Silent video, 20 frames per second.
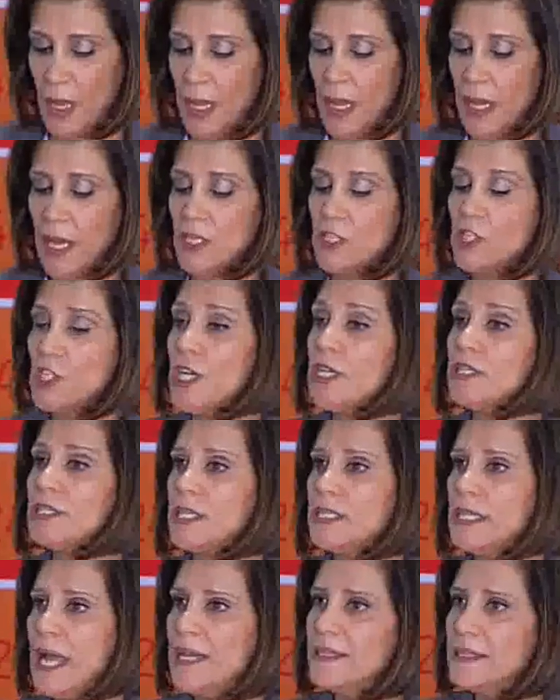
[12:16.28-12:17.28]
Children
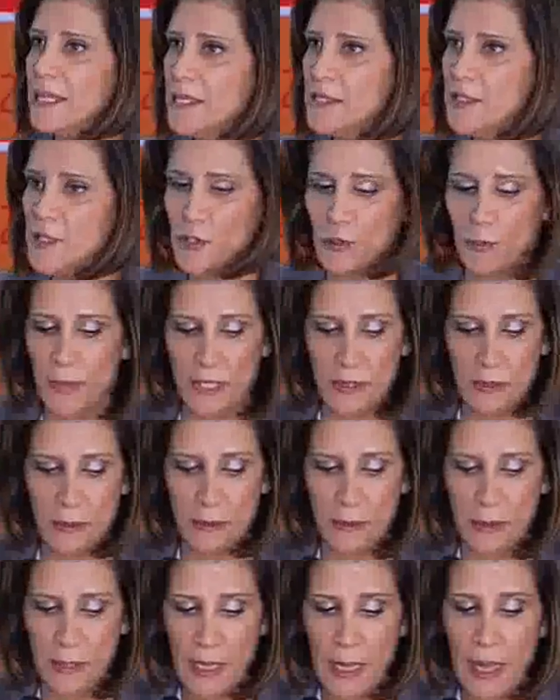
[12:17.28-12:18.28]
and instruments.
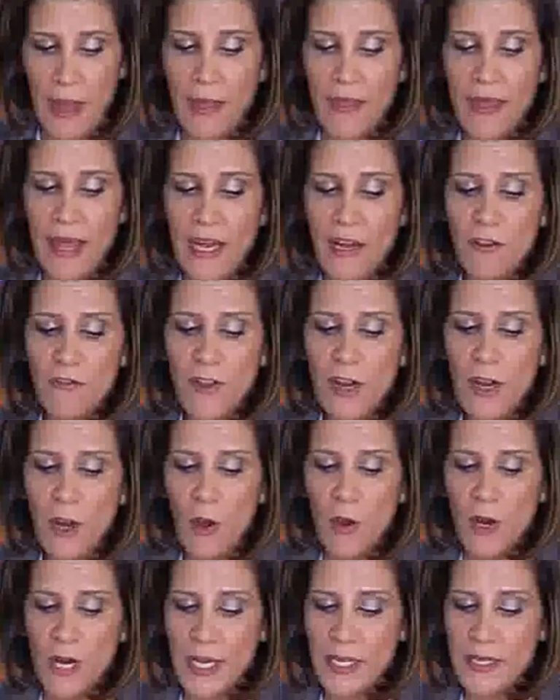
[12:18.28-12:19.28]
The level or
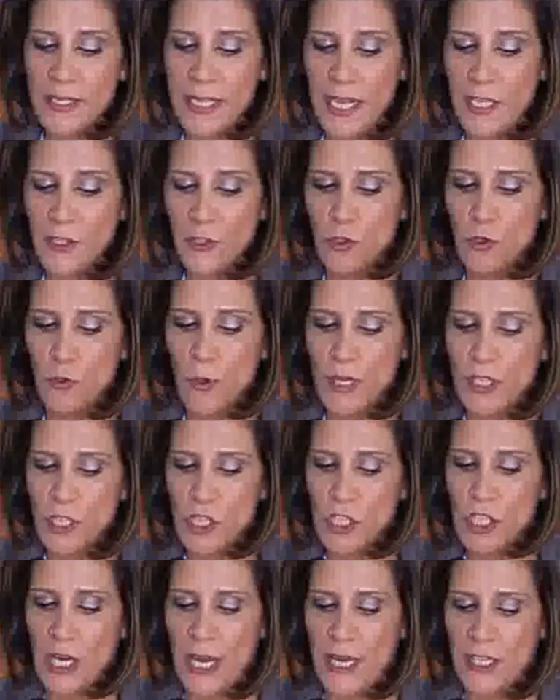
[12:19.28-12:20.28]
extent to which
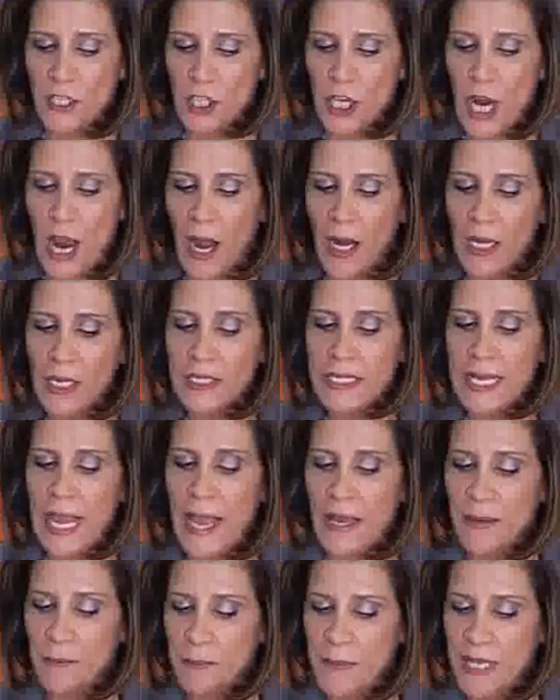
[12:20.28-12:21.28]
a child can
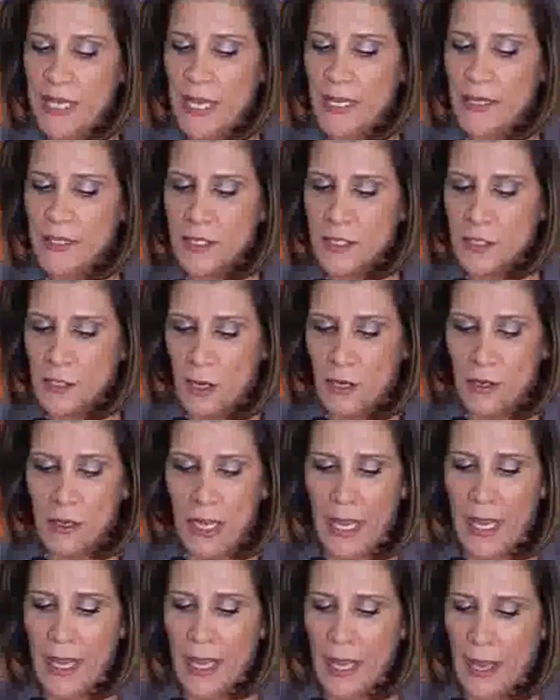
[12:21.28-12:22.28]
be
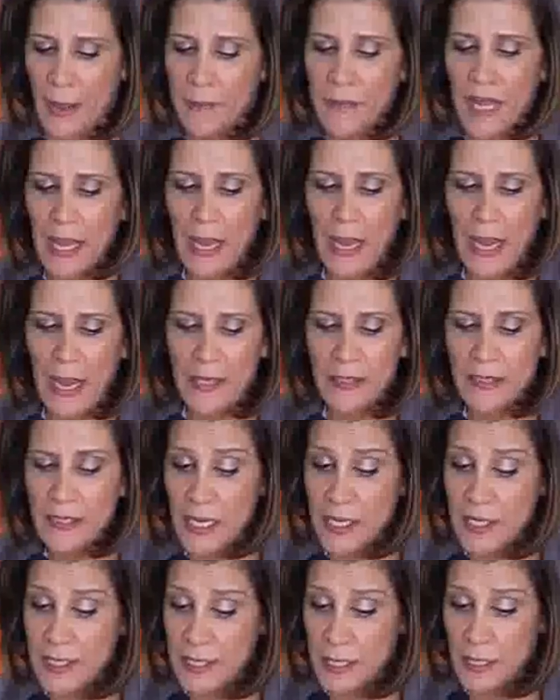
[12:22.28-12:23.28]

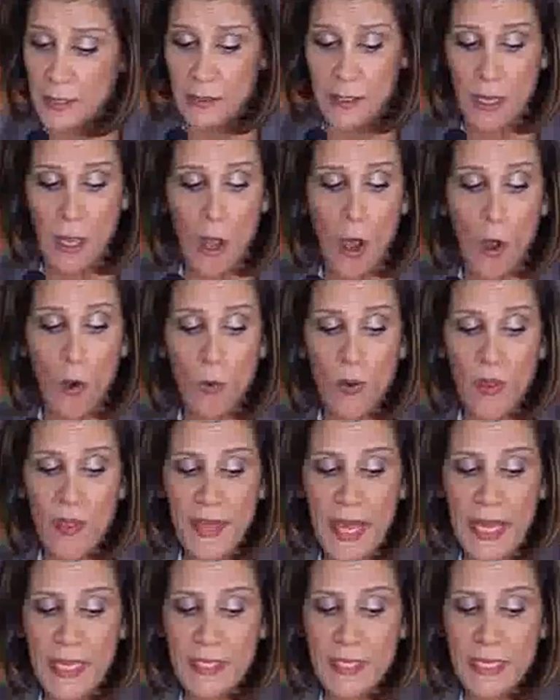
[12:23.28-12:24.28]
entrusted with a
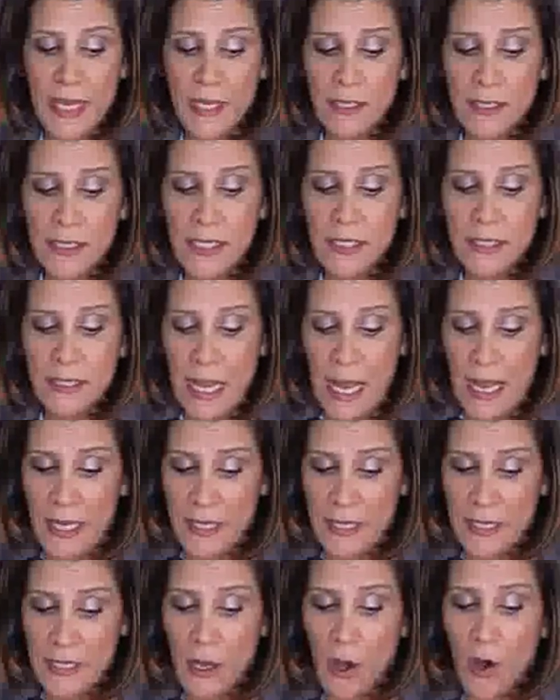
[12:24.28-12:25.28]
certain task
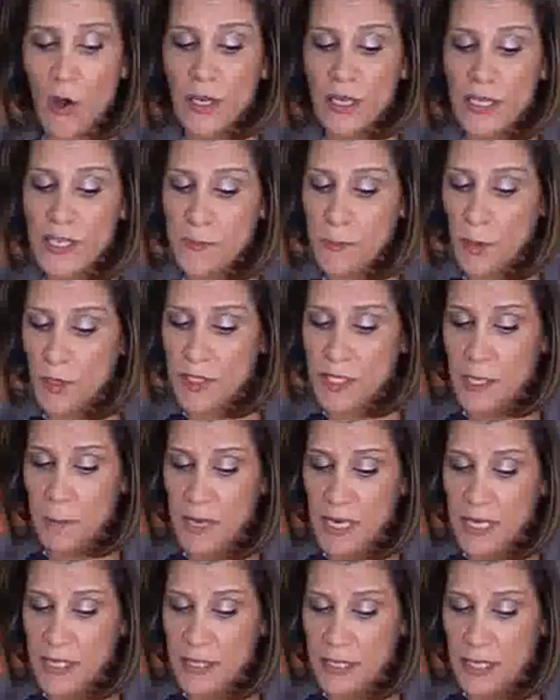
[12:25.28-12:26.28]
or
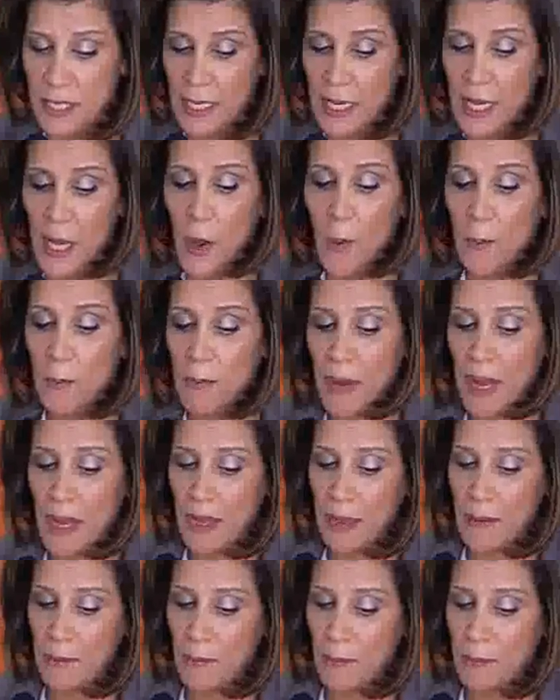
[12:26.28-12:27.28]
responsibility
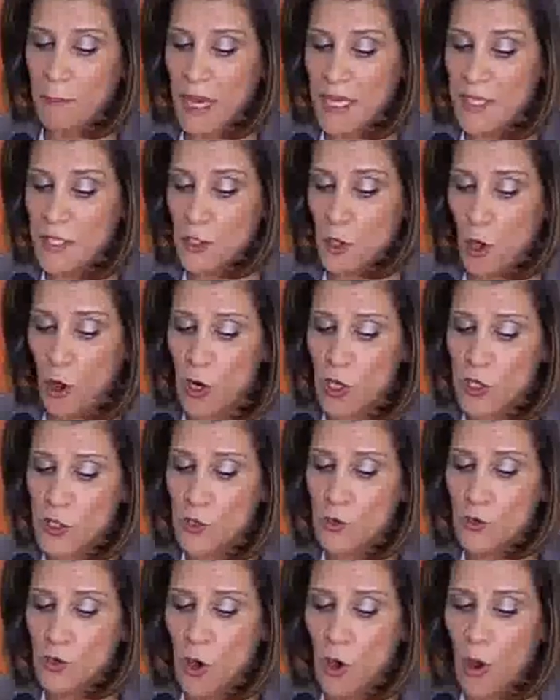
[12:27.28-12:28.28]
must also
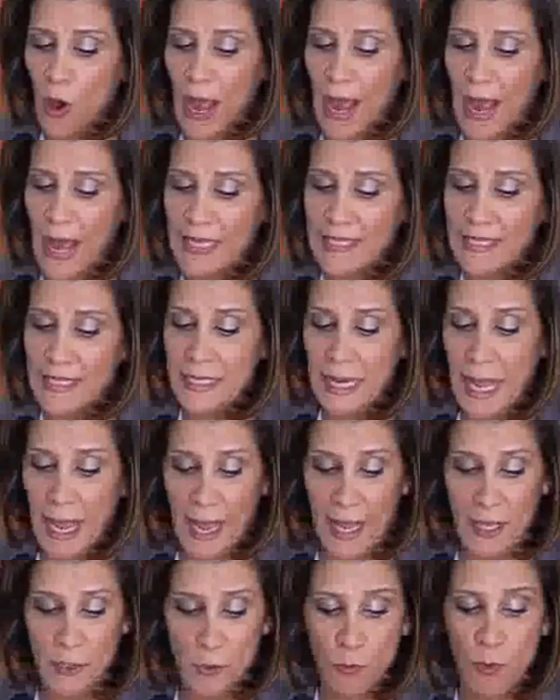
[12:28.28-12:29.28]
go hand in
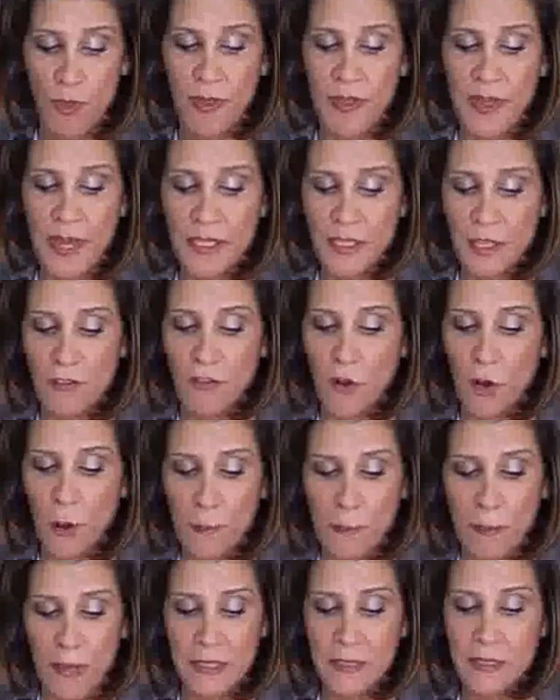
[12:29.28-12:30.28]
hand with their
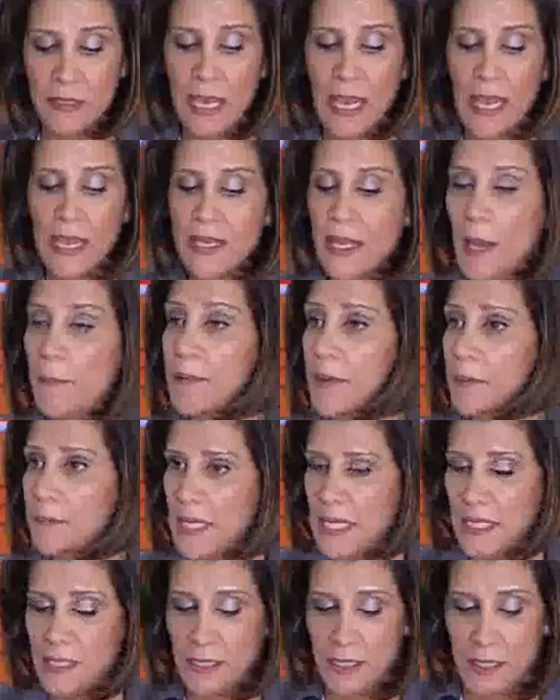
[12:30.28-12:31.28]
development
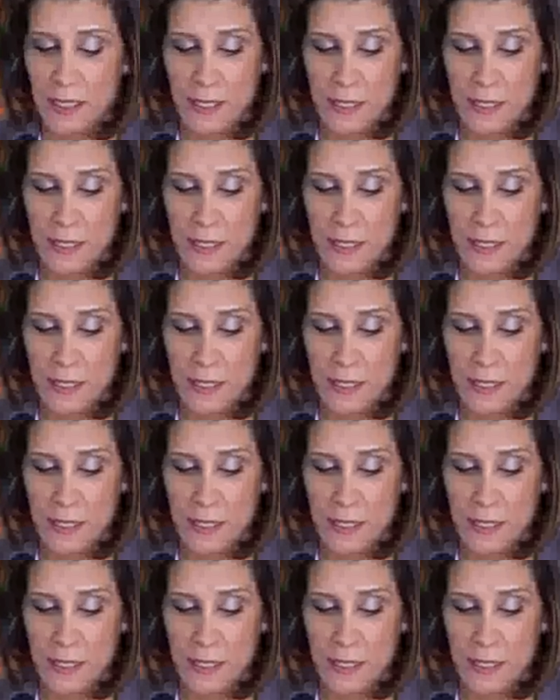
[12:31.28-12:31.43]
capabilities.